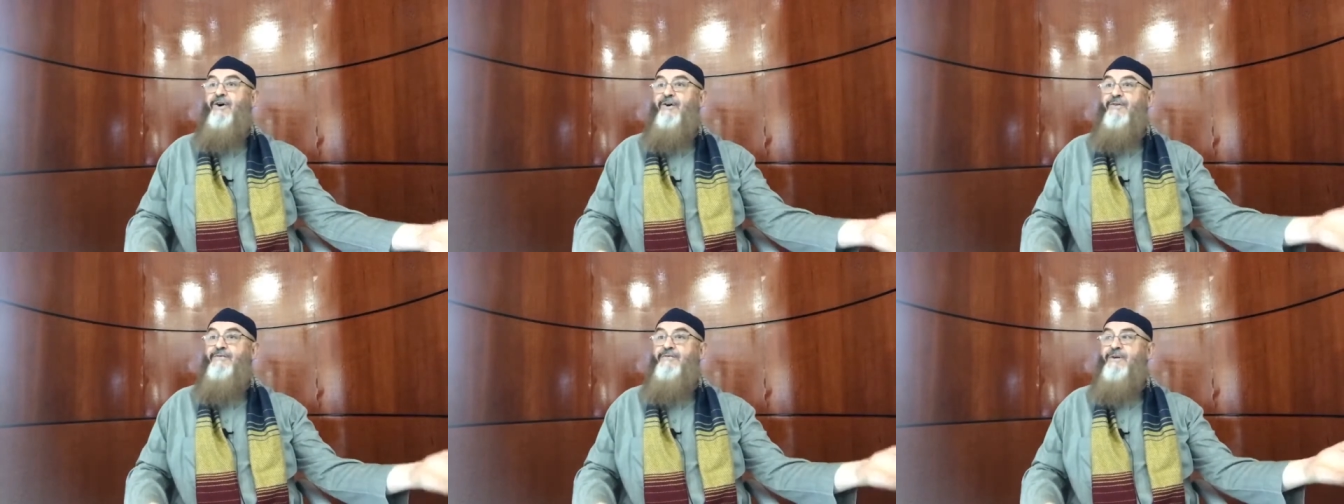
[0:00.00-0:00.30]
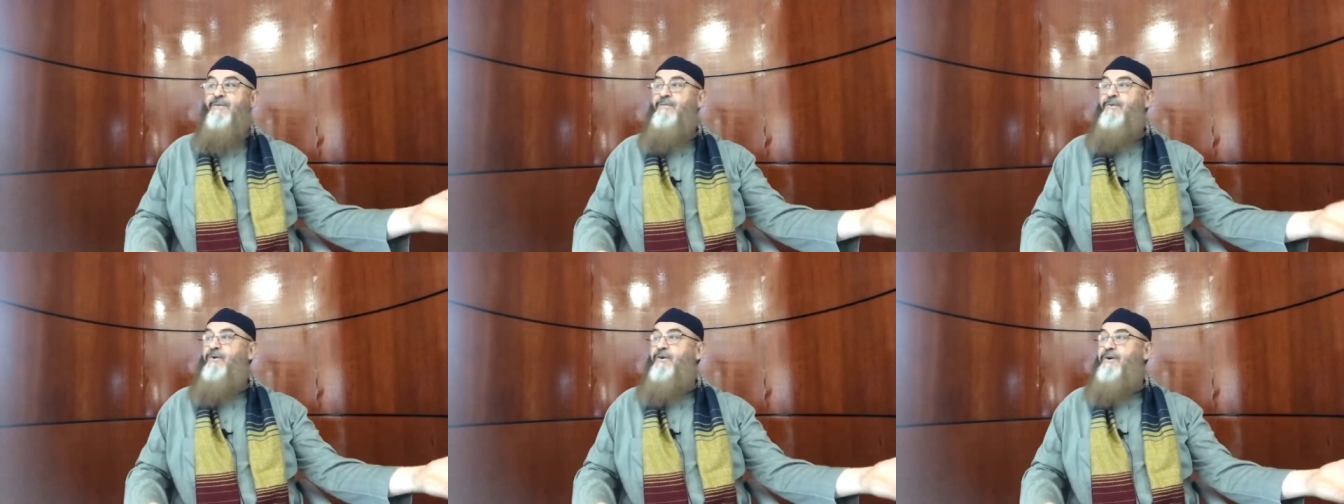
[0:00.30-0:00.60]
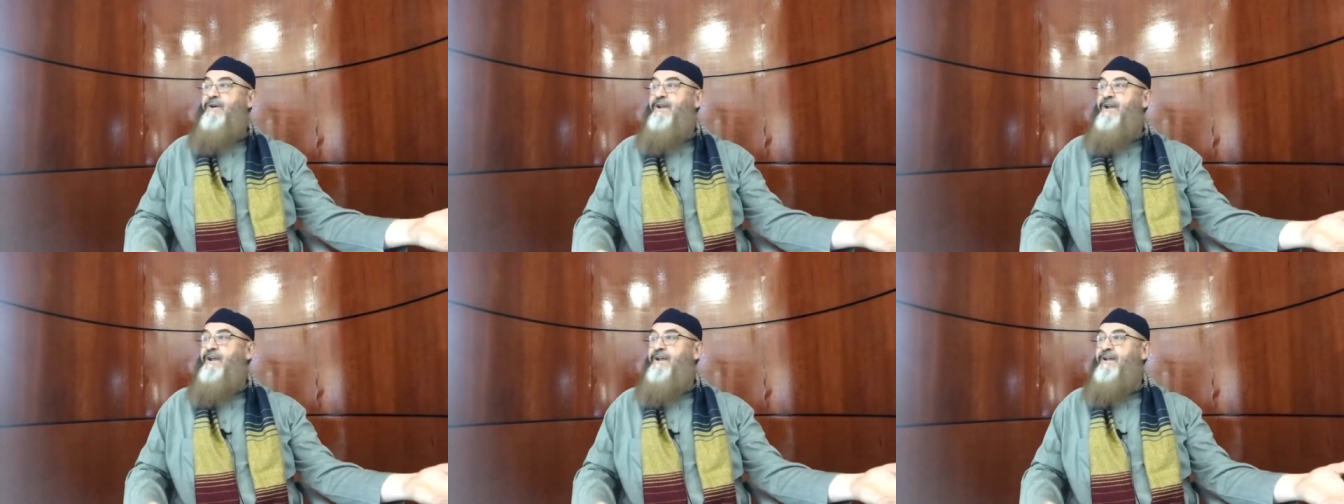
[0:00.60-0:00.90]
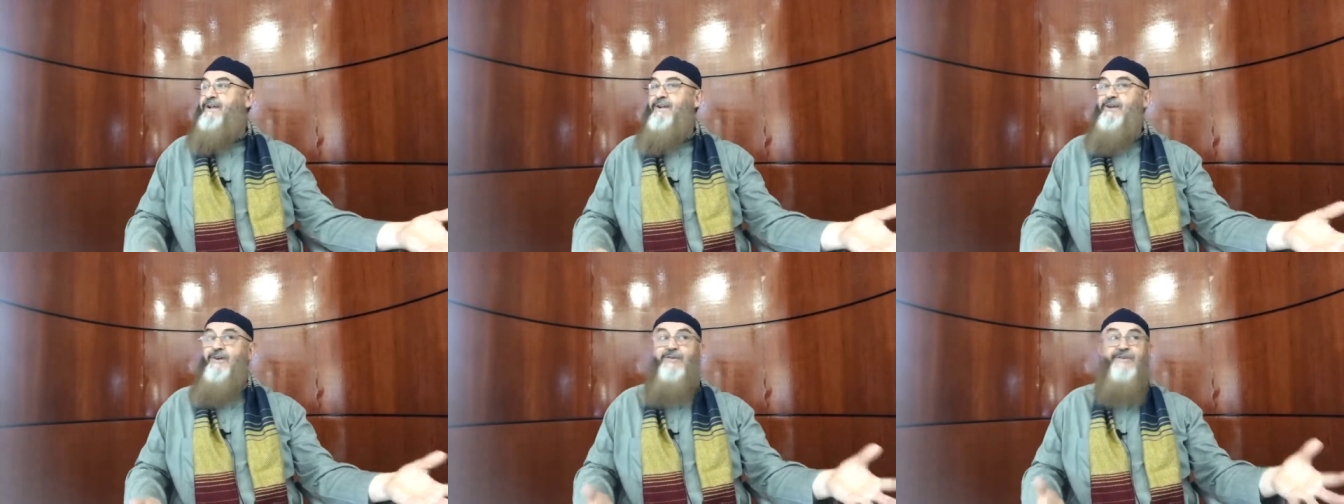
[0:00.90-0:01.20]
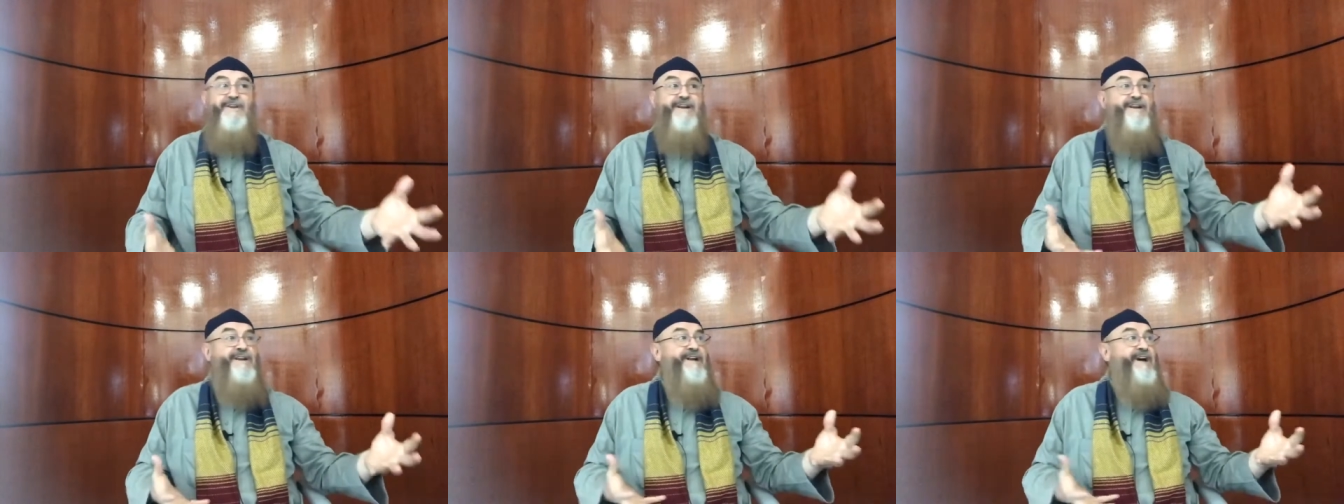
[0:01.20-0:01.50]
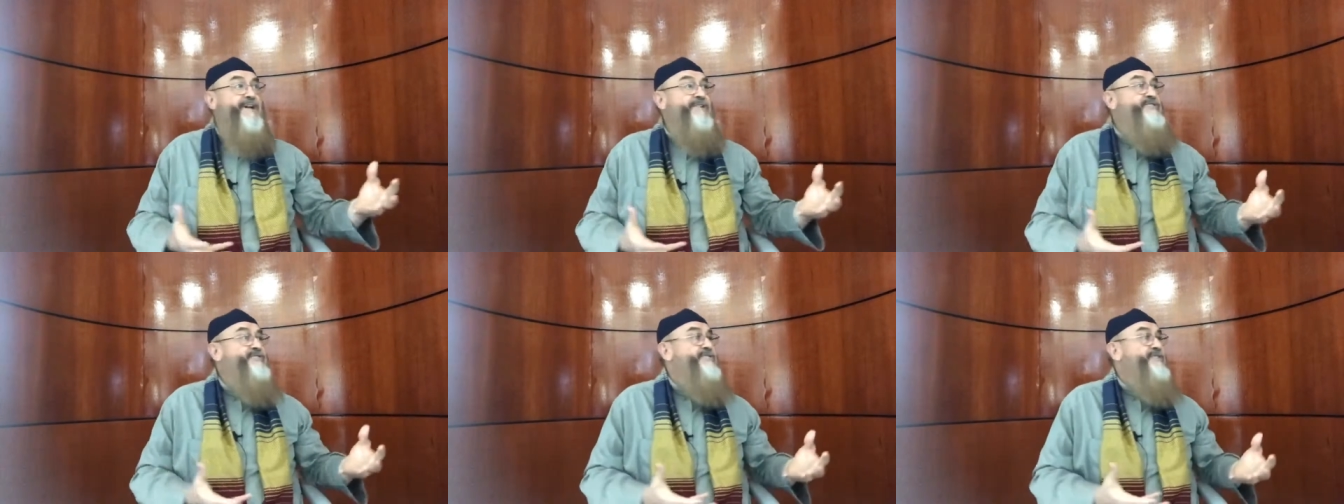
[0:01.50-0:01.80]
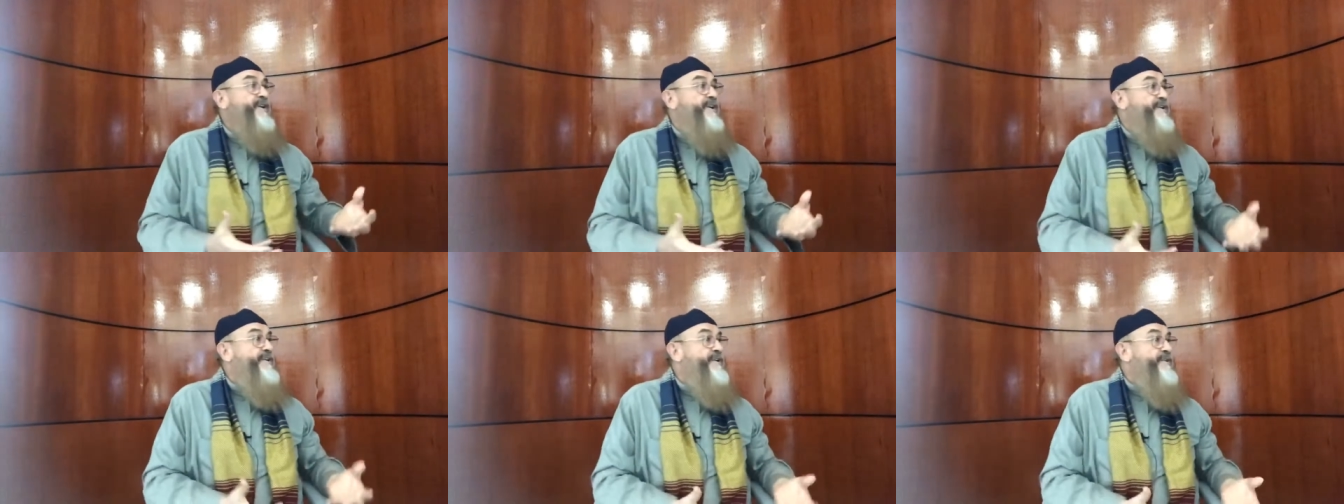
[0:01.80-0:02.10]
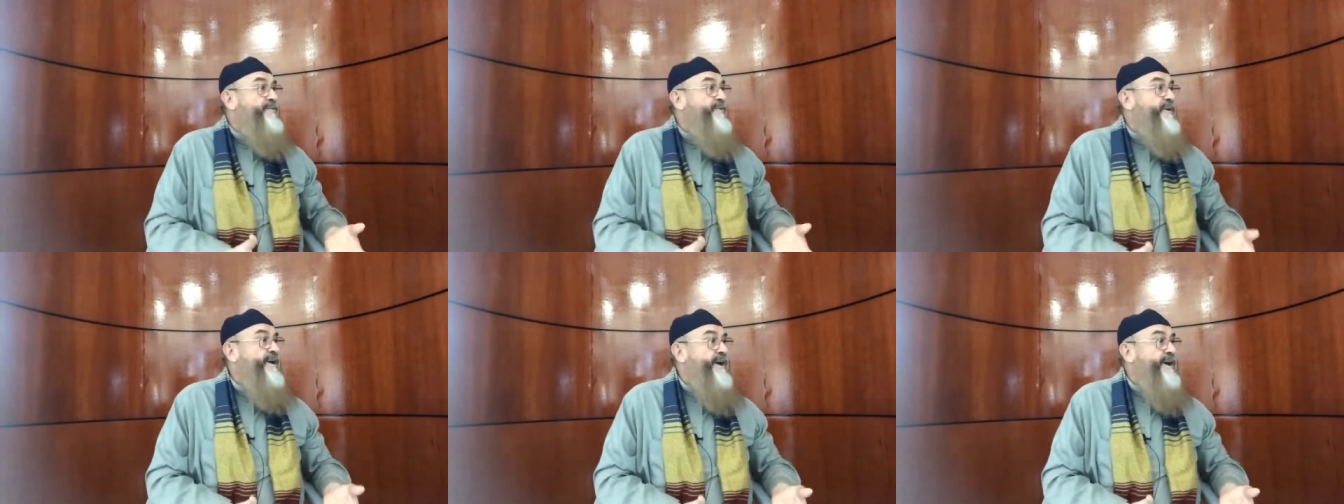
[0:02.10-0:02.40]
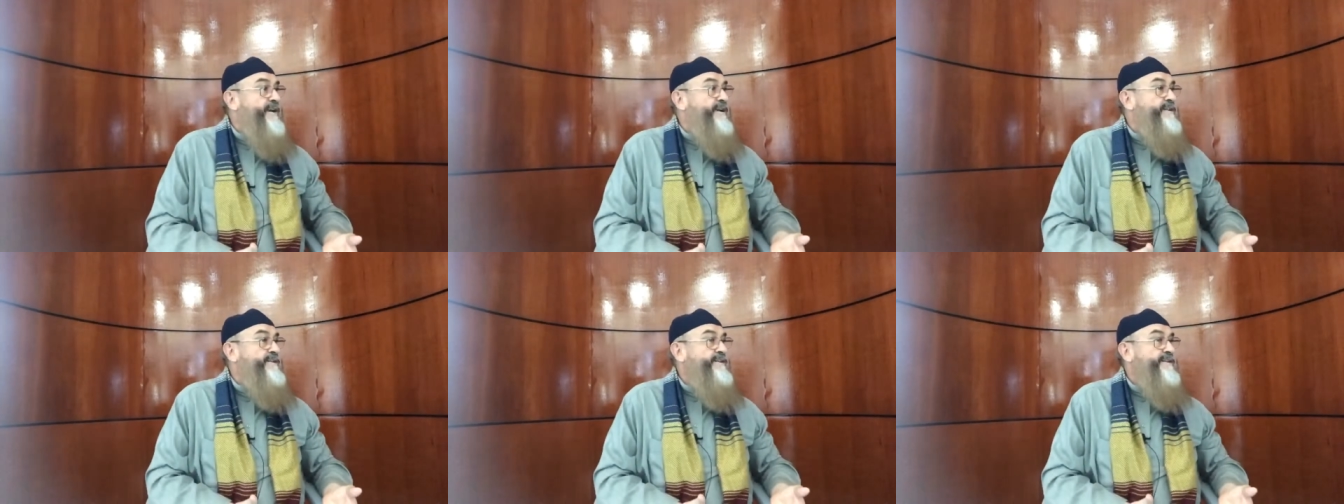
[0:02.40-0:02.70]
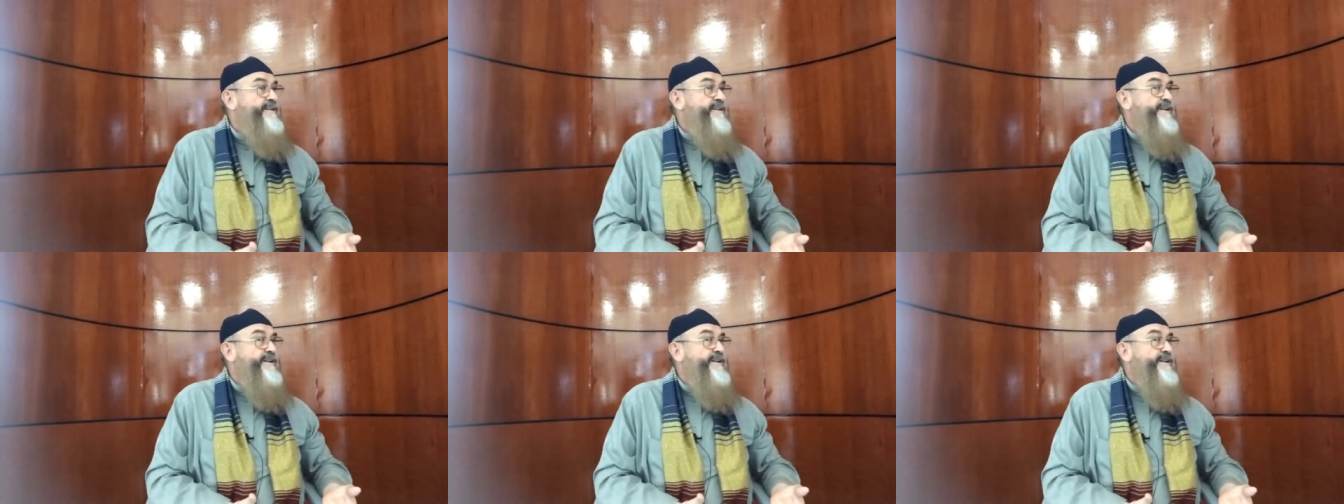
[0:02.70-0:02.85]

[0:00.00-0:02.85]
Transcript: of the morning you did not start it right,